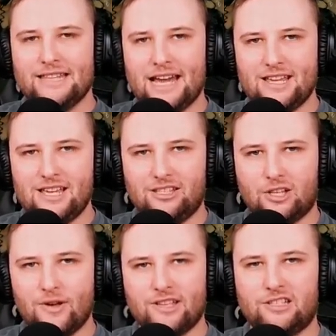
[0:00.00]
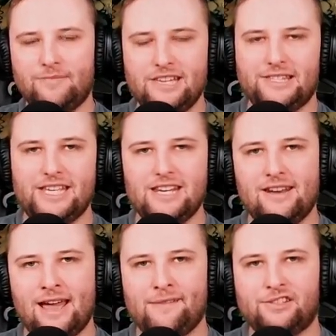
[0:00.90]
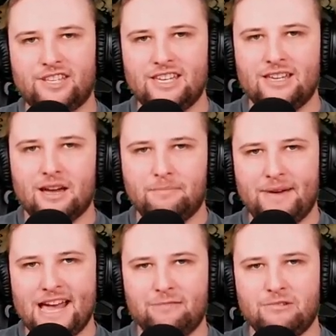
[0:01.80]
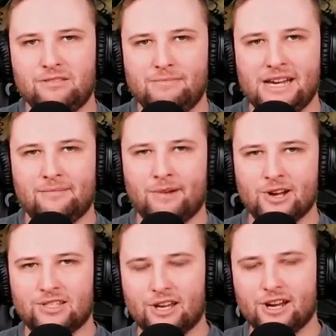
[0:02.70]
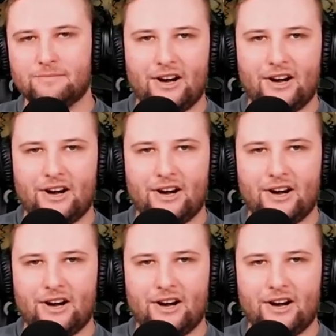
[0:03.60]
that is going to be the Nevsky paired with Minamoto.